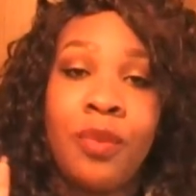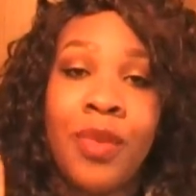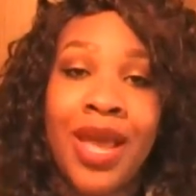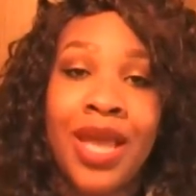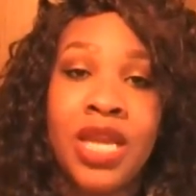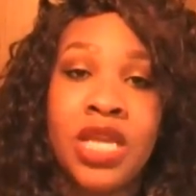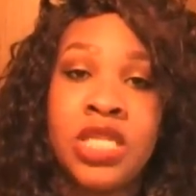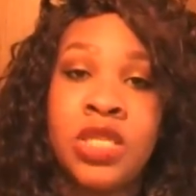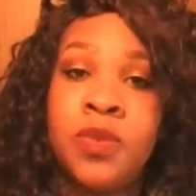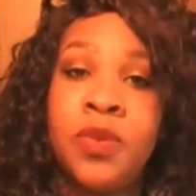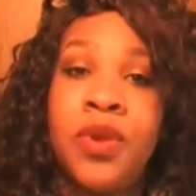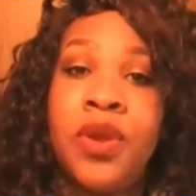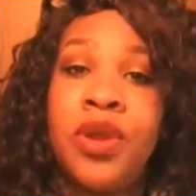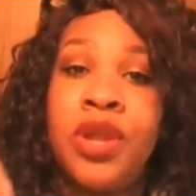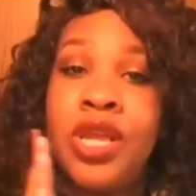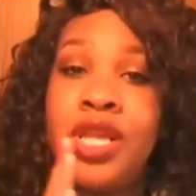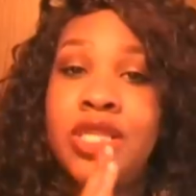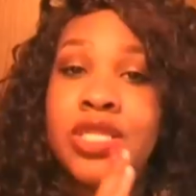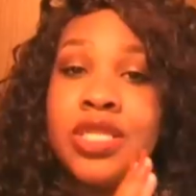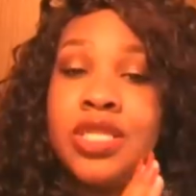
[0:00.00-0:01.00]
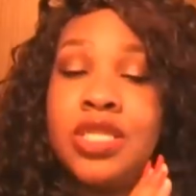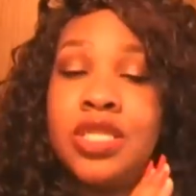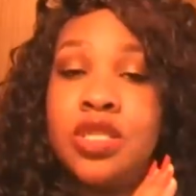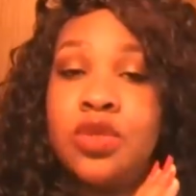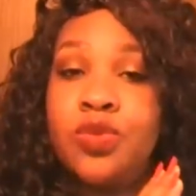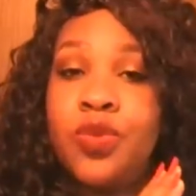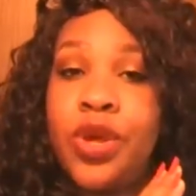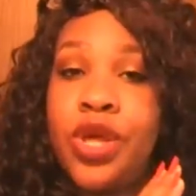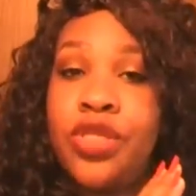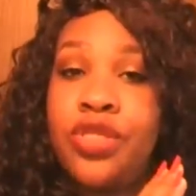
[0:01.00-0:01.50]
my
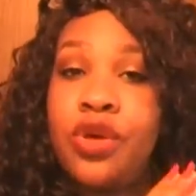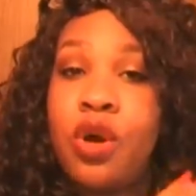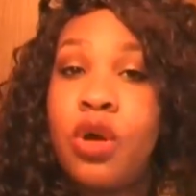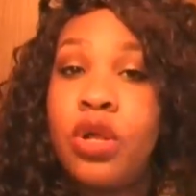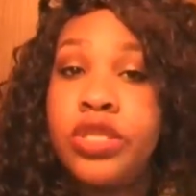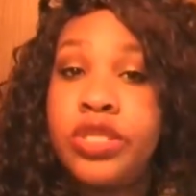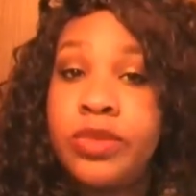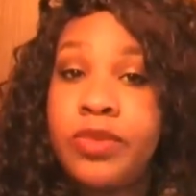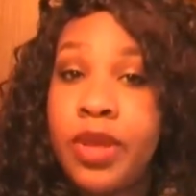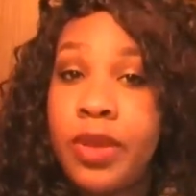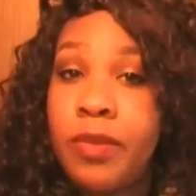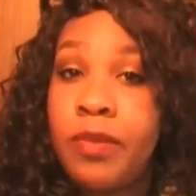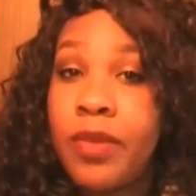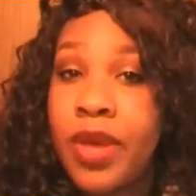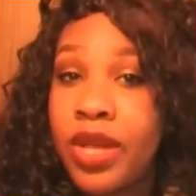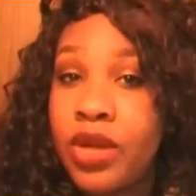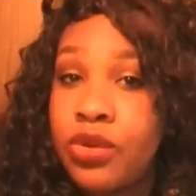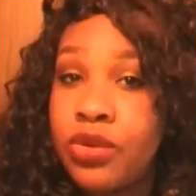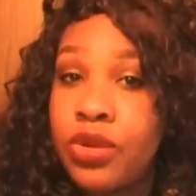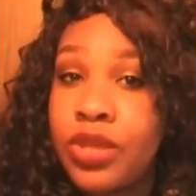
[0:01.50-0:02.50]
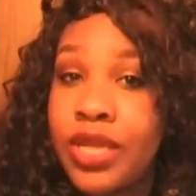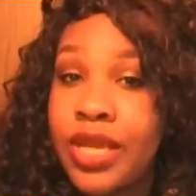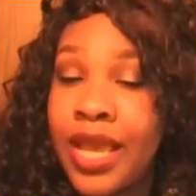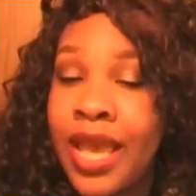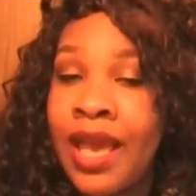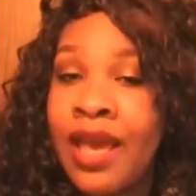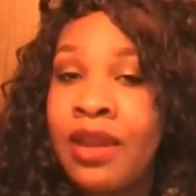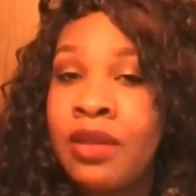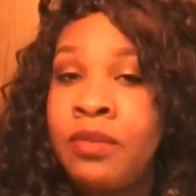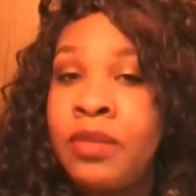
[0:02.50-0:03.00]
experiences with Ultimate Medical
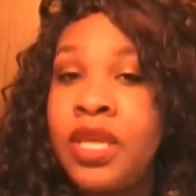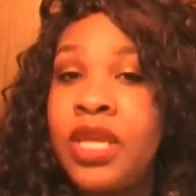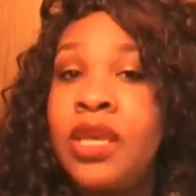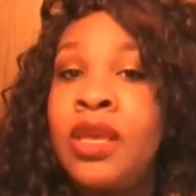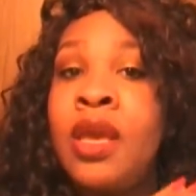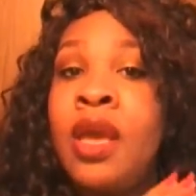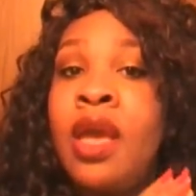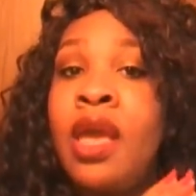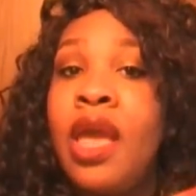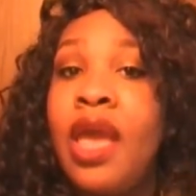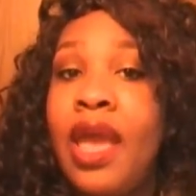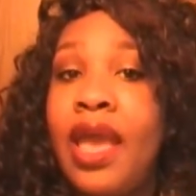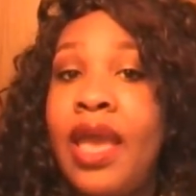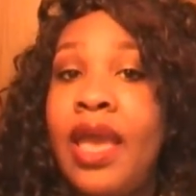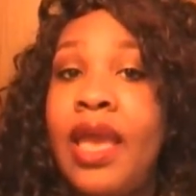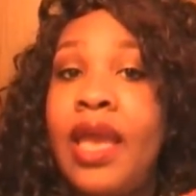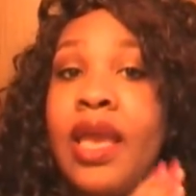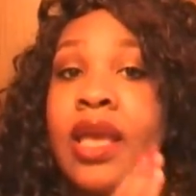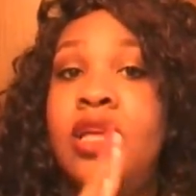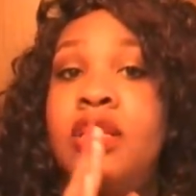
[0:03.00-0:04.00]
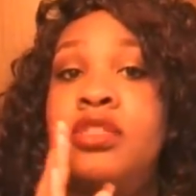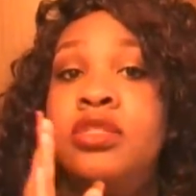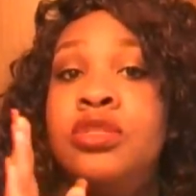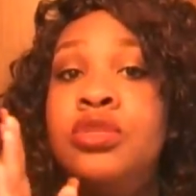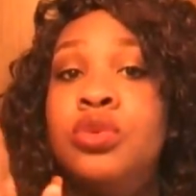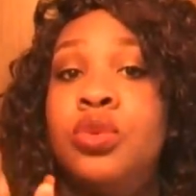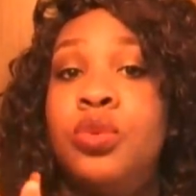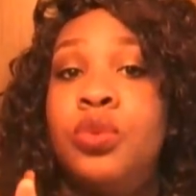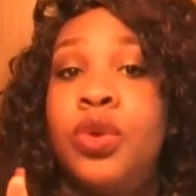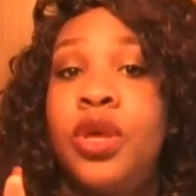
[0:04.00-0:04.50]
Academy
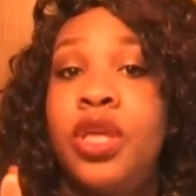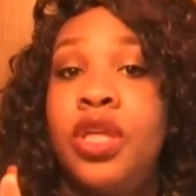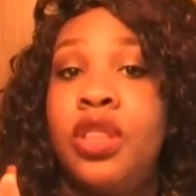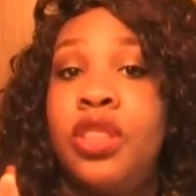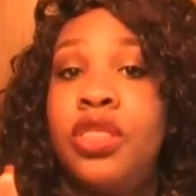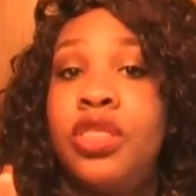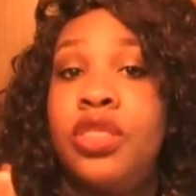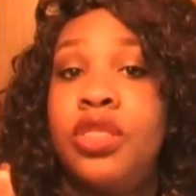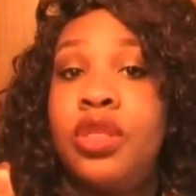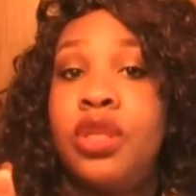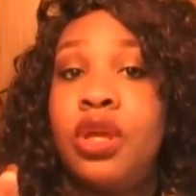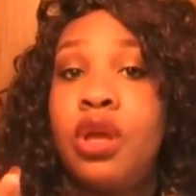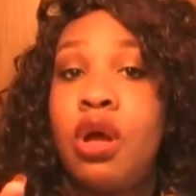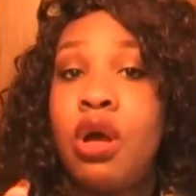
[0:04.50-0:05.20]
and with